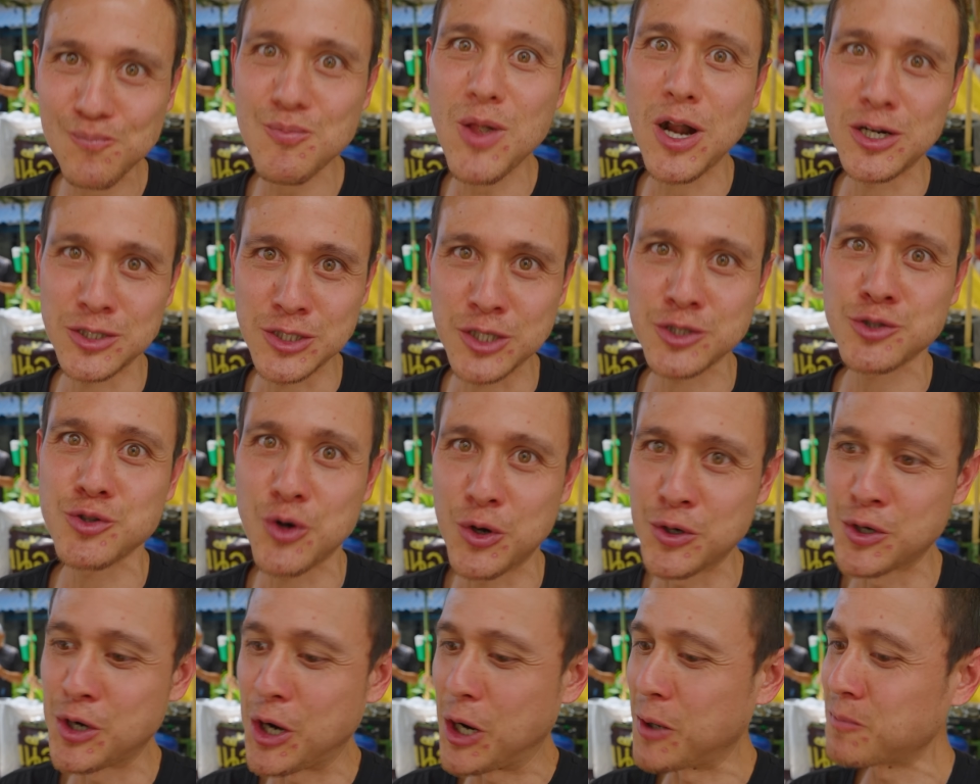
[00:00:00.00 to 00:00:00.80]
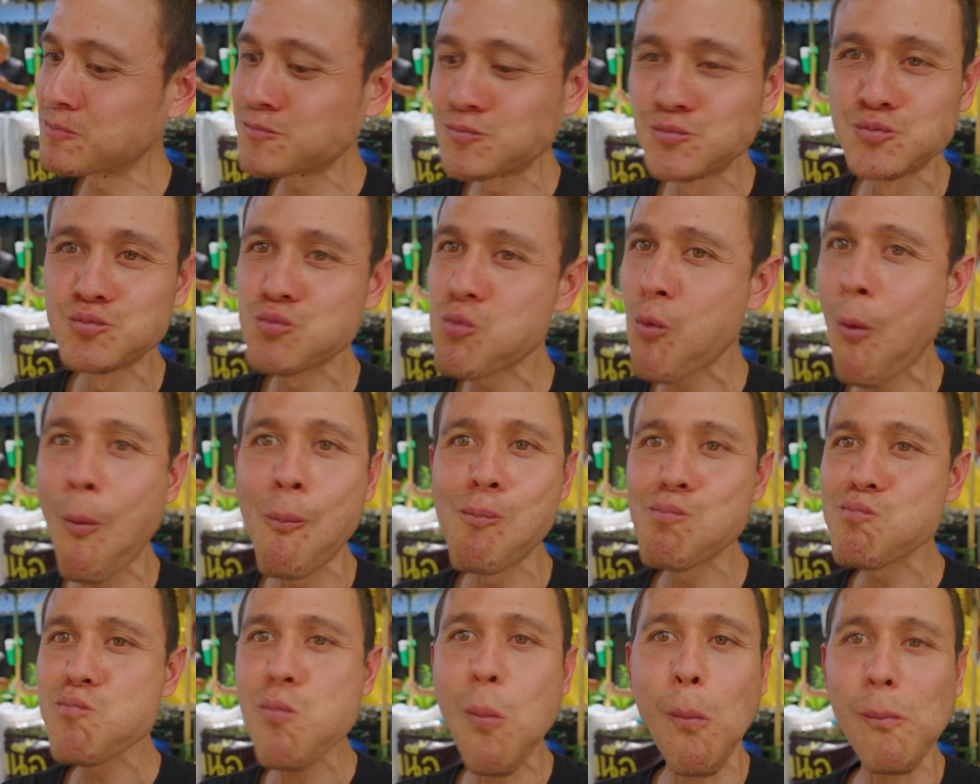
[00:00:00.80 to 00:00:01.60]
That's extraordinary.
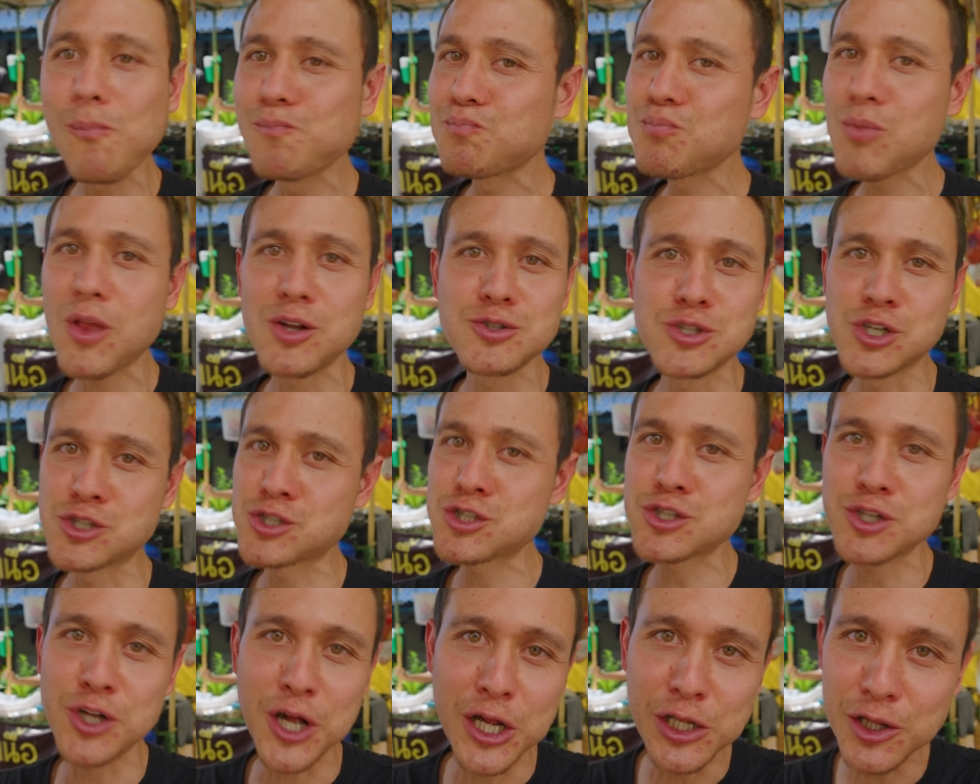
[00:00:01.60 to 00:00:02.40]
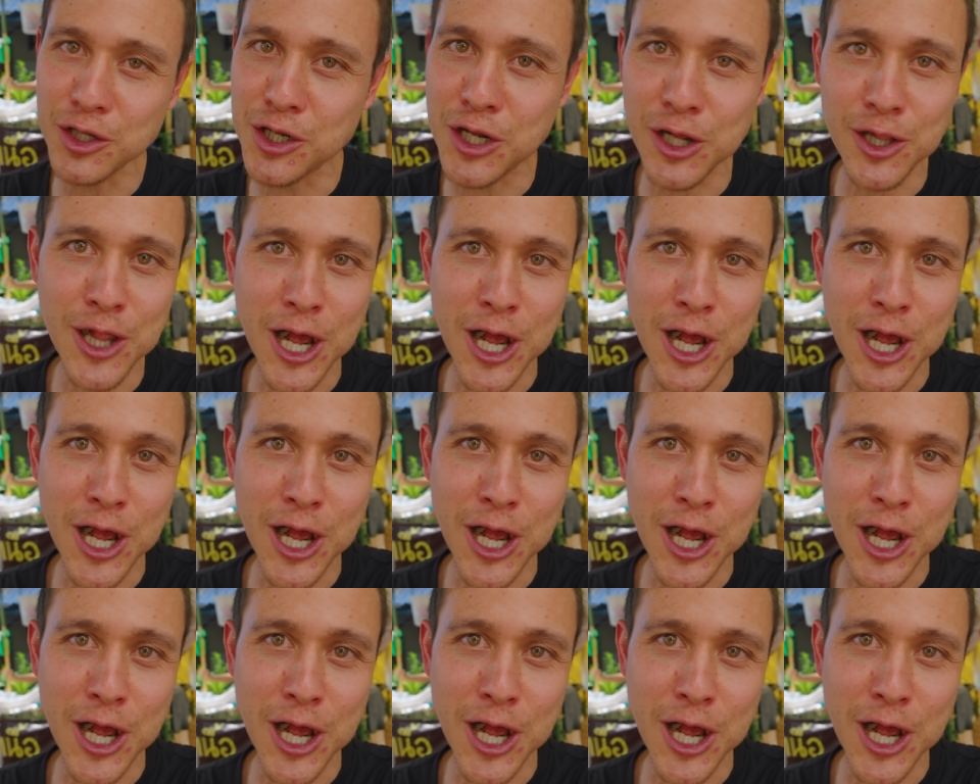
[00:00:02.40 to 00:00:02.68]
Just slightly